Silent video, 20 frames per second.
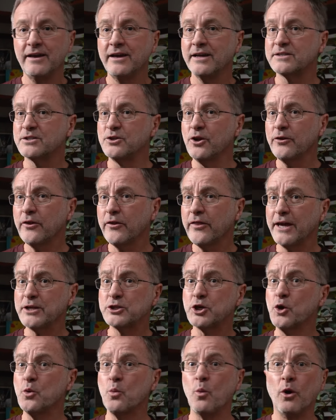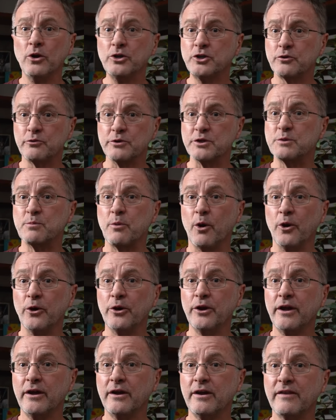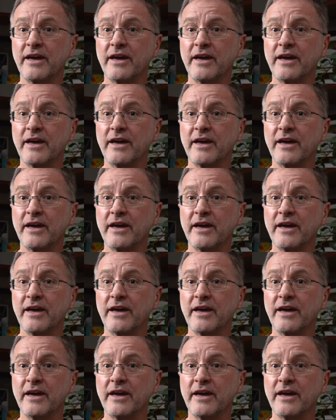It's not that they don't want to respond,